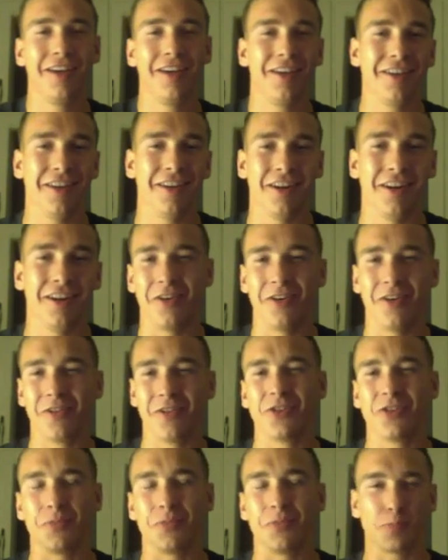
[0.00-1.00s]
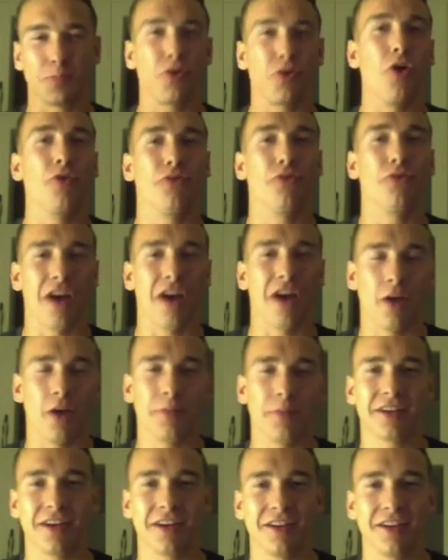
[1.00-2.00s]
your profile,
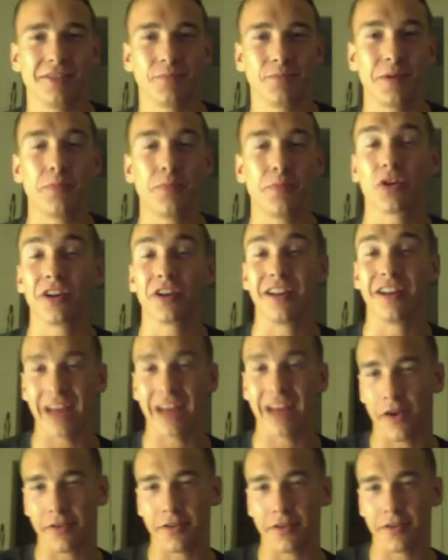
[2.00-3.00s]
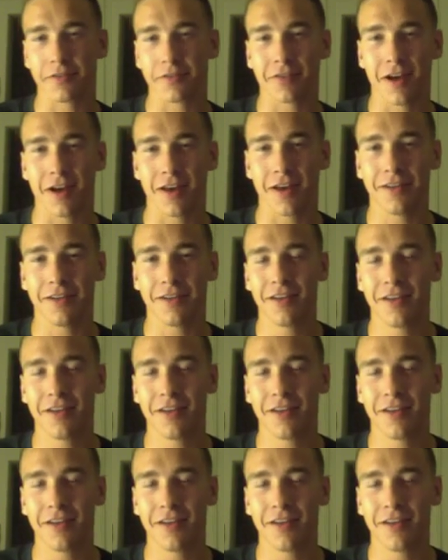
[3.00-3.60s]
because people are going to doubt you, right?